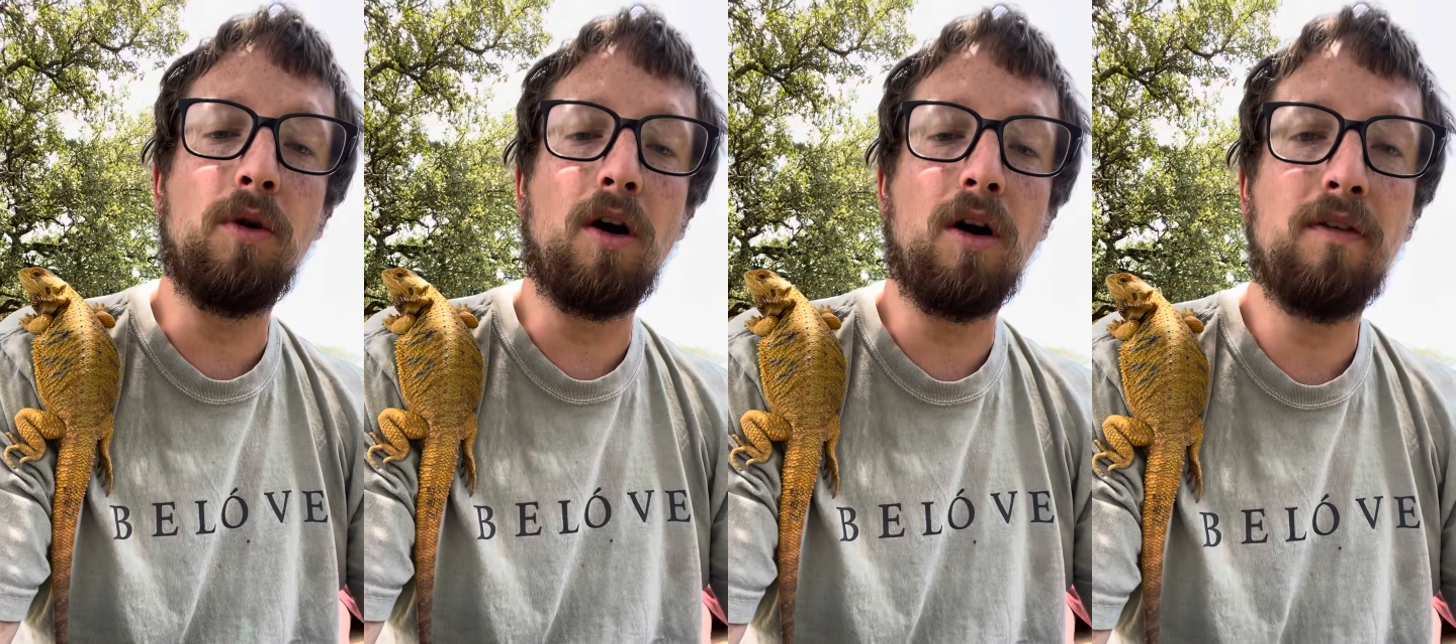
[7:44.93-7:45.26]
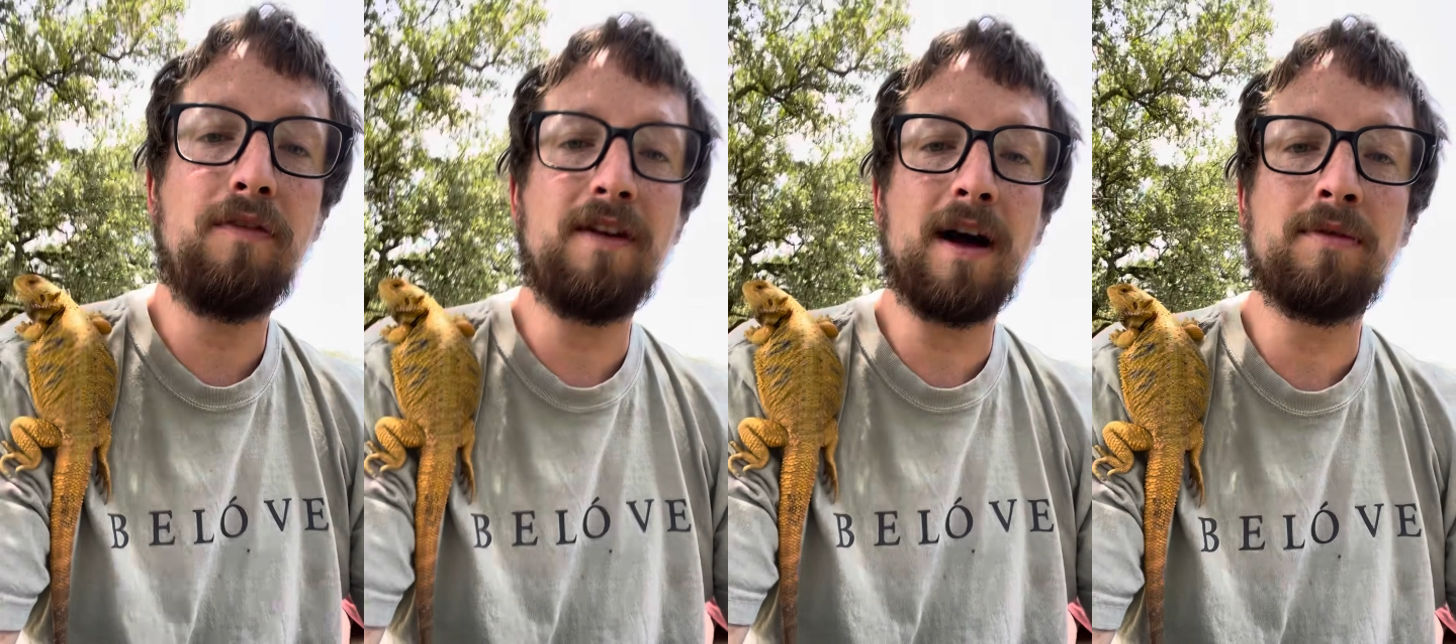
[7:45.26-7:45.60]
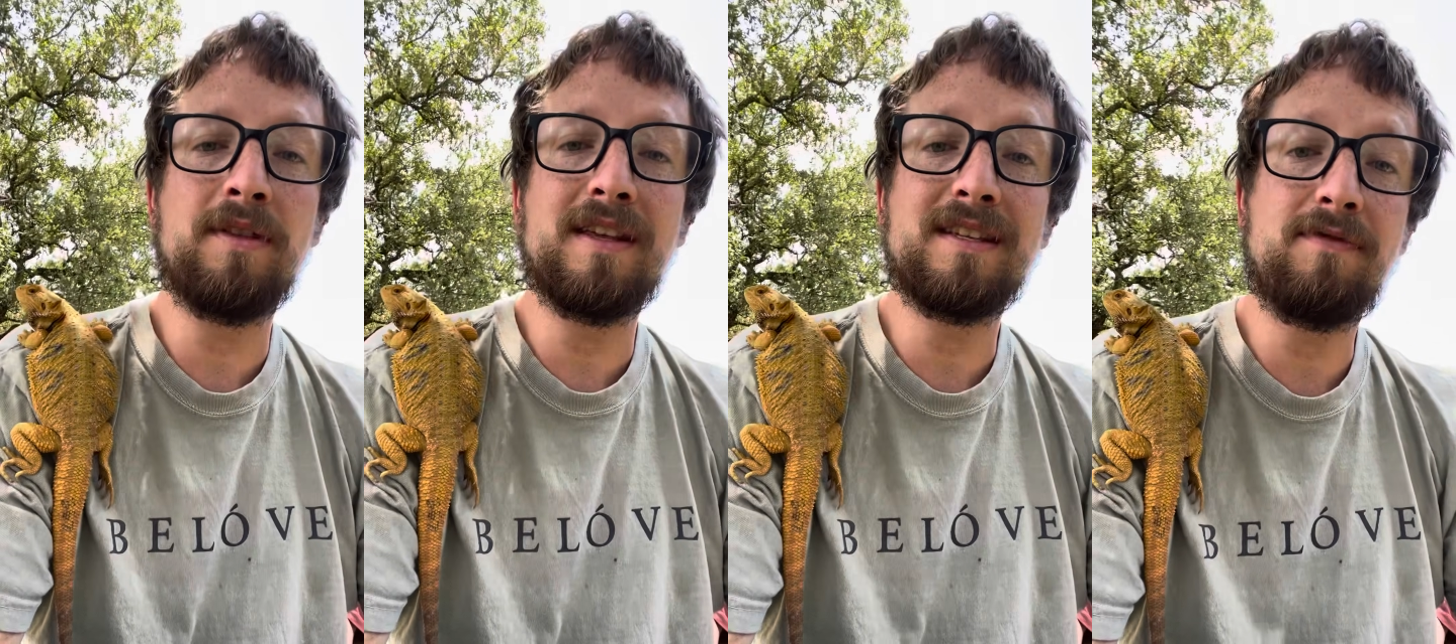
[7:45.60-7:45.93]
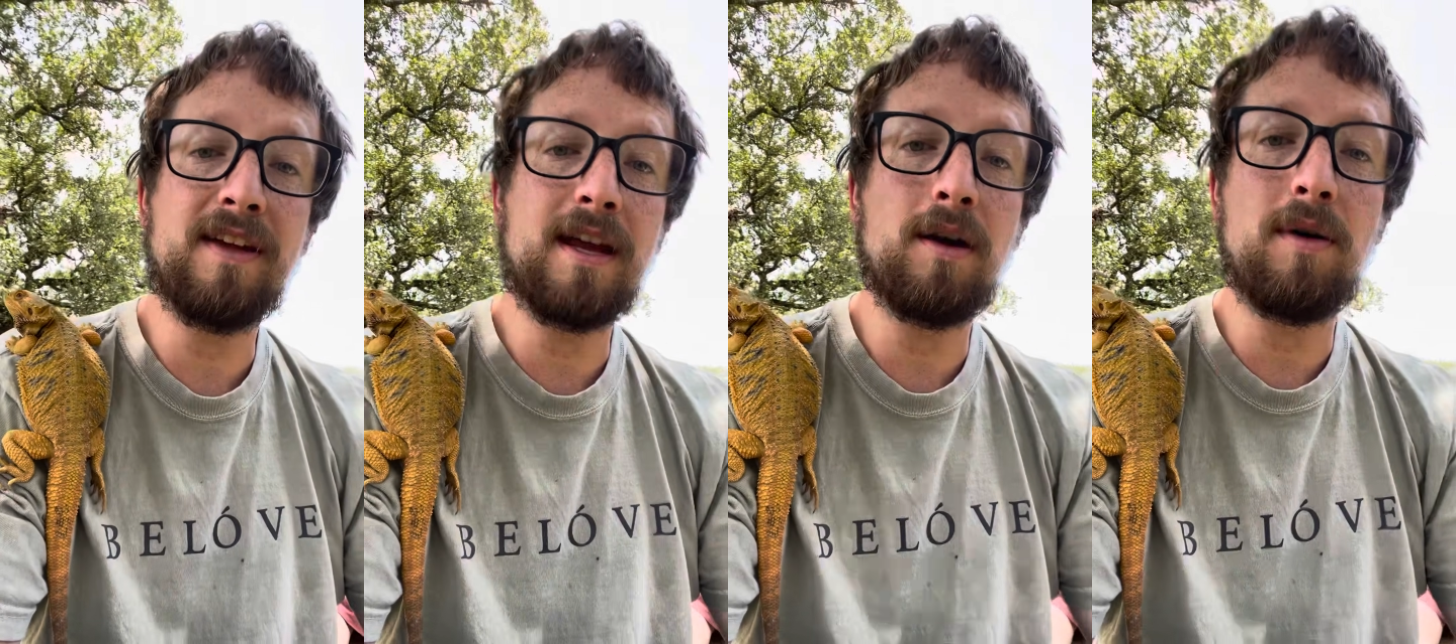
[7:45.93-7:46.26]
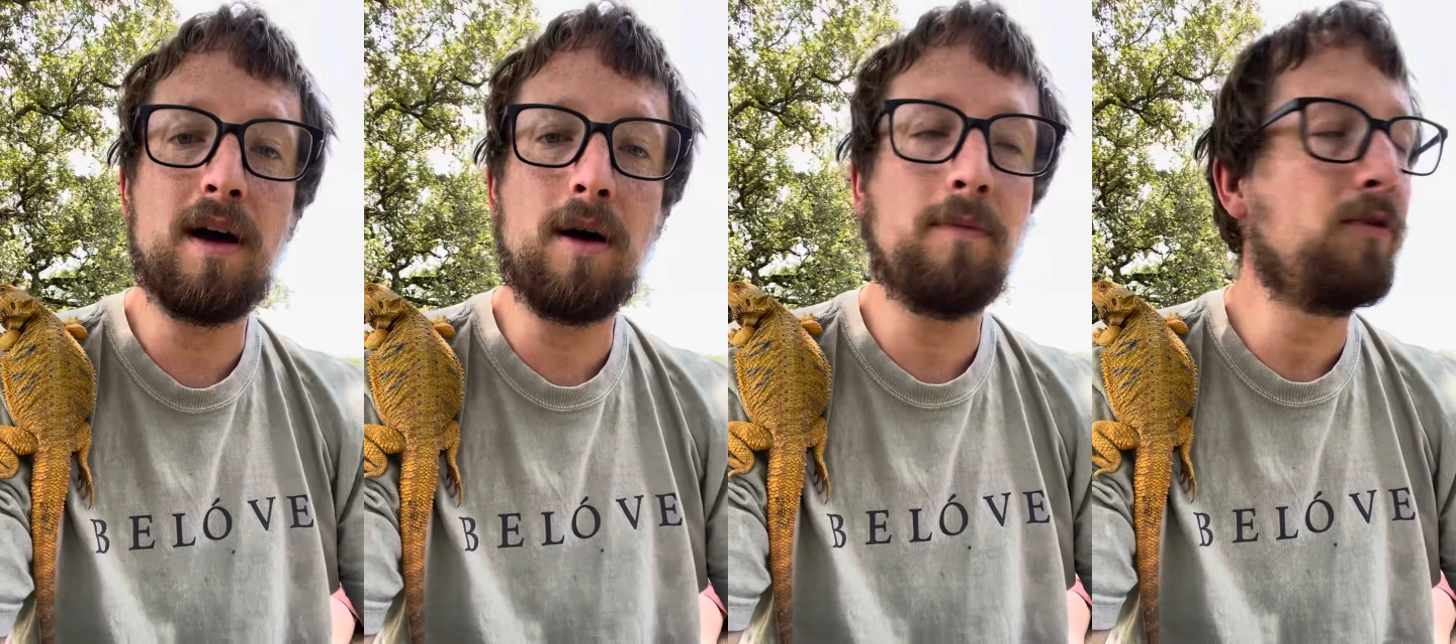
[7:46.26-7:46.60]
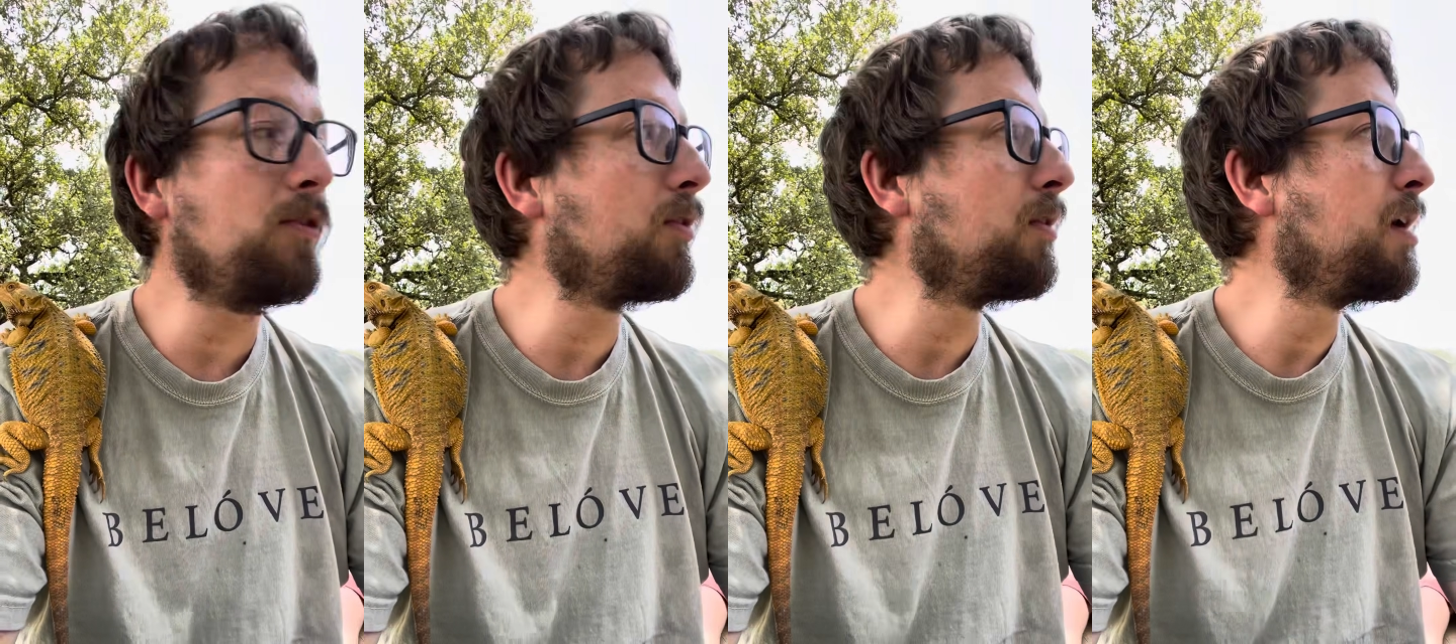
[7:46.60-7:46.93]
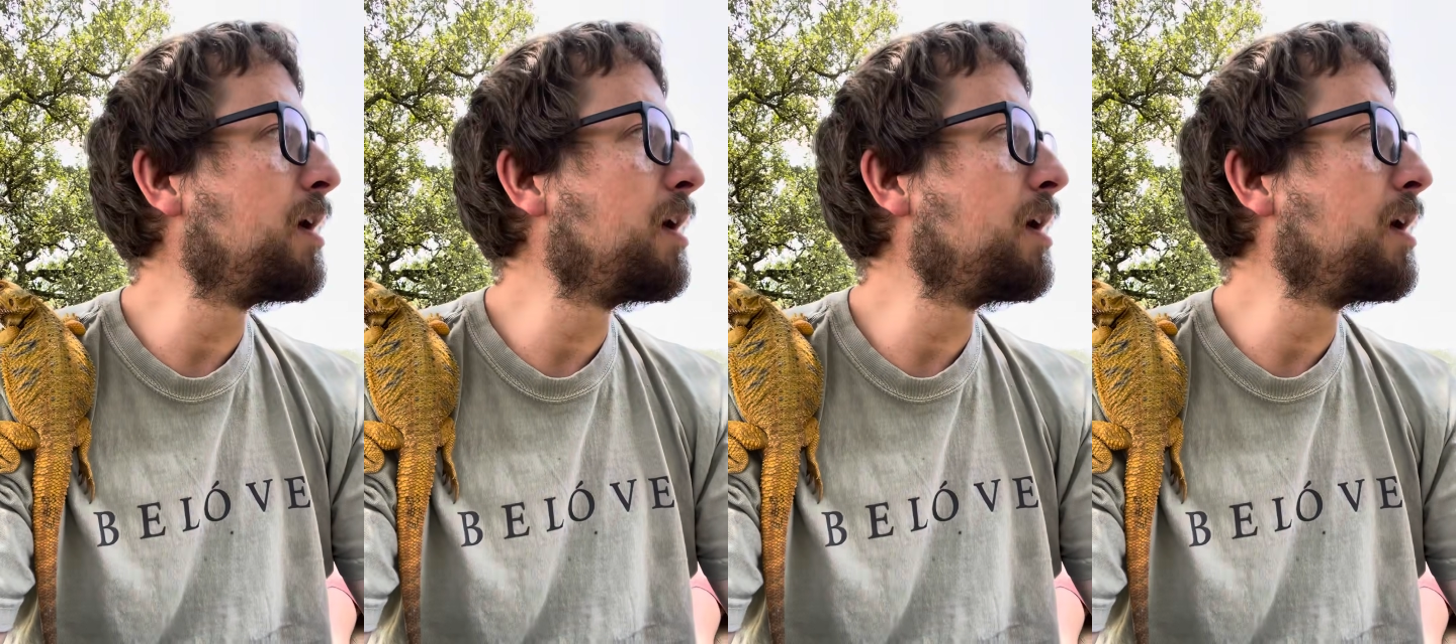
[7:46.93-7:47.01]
all found this video helpful.